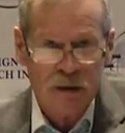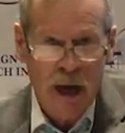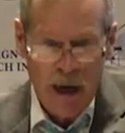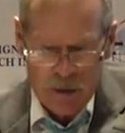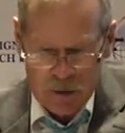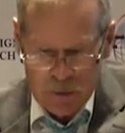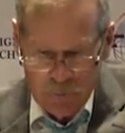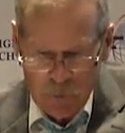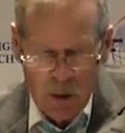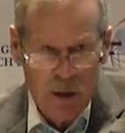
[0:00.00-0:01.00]
Sacks,
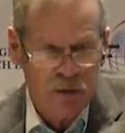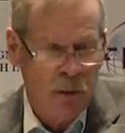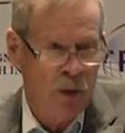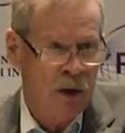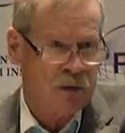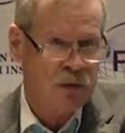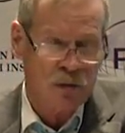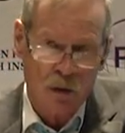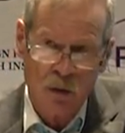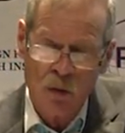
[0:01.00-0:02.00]
he's someone else you
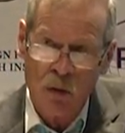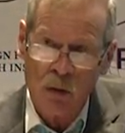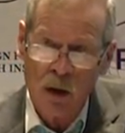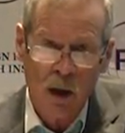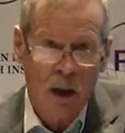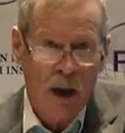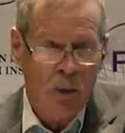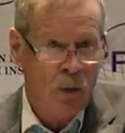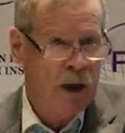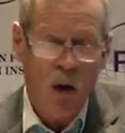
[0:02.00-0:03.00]
should Google
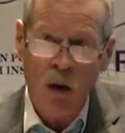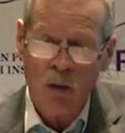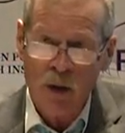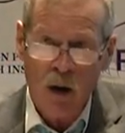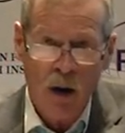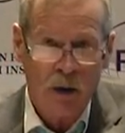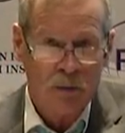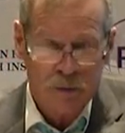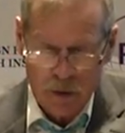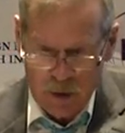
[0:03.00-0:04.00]
and read all of the
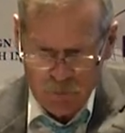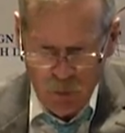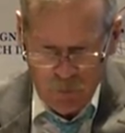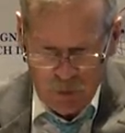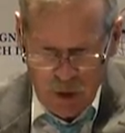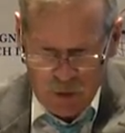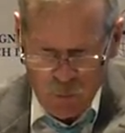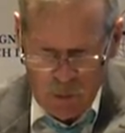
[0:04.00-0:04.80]
articles that he's posted on his